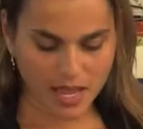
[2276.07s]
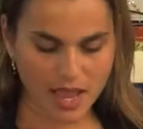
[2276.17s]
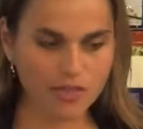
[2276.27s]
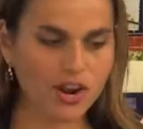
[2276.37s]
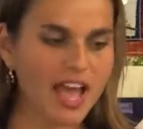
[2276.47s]

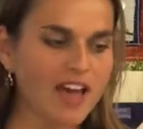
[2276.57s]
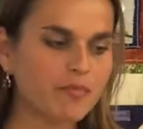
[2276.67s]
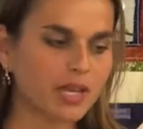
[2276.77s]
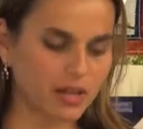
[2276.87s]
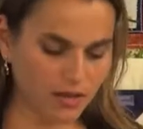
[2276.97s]
And there have
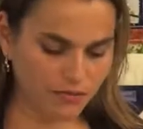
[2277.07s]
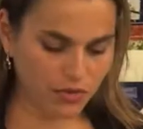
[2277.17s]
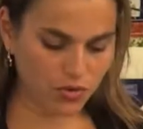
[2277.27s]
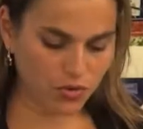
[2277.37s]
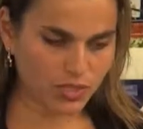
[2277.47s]
been a
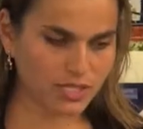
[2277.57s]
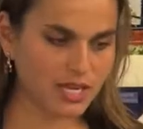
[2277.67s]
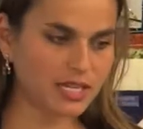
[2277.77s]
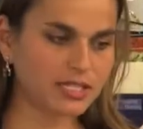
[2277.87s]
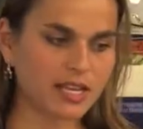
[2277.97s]
few
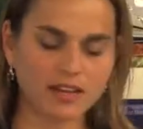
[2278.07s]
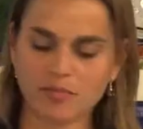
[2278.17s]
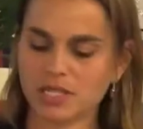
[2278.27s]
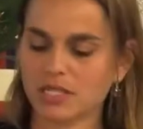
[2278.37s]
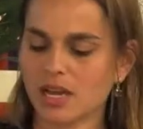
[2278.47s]
studies that have
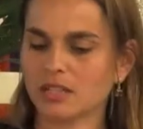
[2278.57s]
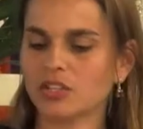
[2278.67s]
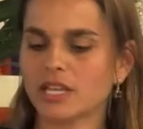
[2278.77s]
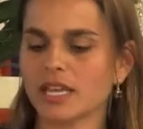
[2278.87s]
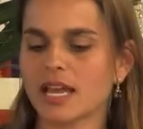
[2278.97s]
been done
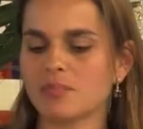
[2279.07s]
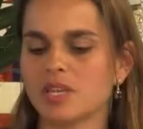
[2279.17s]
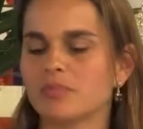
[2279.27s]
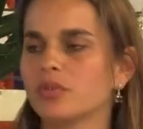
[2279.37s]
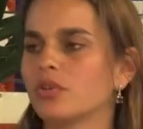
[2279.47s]
looking at
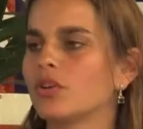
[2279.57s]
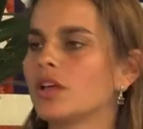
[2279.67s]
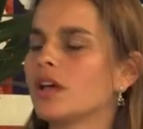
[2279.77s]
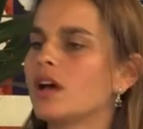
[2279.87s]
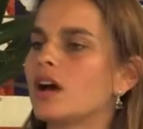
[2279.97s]
people
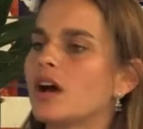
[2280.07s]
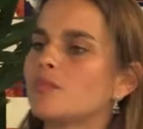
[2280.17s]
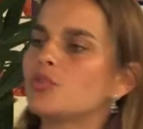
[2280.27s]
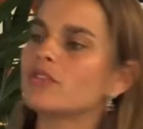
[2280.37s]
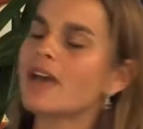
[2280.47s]
um,
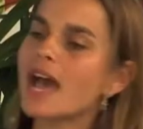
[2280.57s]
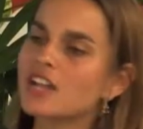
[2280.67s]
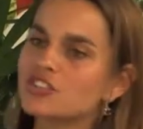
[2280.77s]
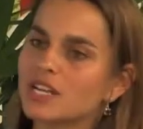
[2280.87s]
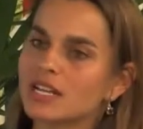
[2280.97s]
who have
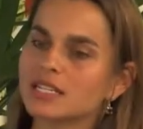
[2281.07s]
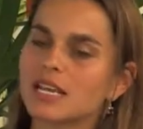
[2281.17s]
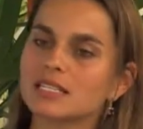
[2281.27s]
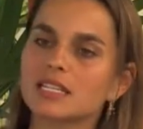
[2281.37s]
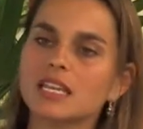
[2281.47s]
had genetic
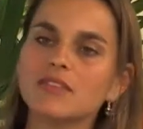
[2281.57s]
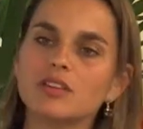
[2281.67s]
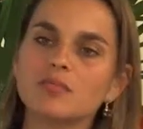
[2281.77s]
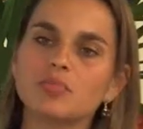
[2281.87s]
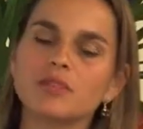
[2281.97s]
testing, even
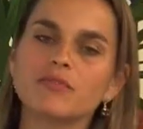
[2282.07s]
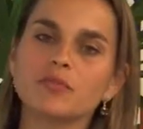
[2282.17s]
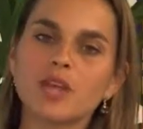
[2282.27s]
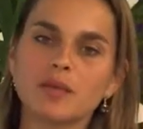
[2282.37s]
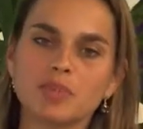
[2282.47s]
at, pe
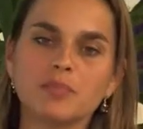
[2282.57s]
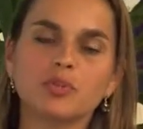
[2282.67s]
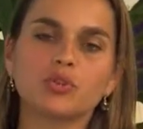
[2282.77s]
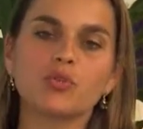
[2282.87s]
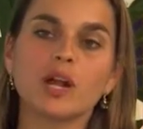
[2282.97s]
for, at
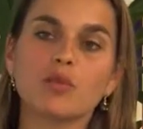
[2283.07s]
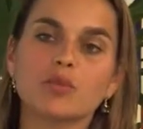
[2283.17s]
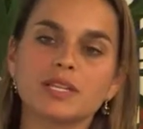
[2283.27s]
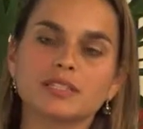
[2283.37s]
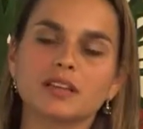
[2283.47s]
people who are at
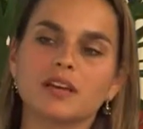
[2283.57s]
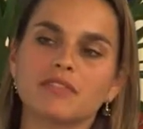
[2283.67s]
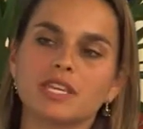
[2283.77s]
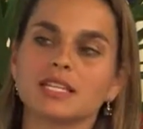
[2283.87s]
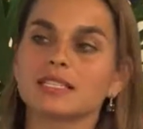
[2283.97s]
risk of
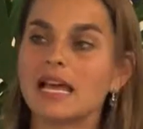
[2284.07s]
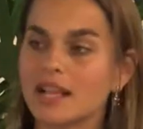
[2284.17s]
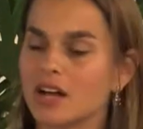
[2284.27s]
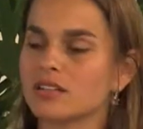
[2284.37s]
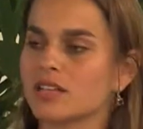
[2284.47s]
things like
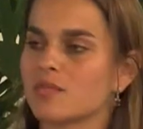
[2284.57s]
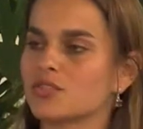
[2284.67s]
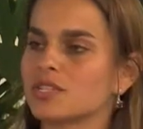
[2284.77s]
Alzheimer's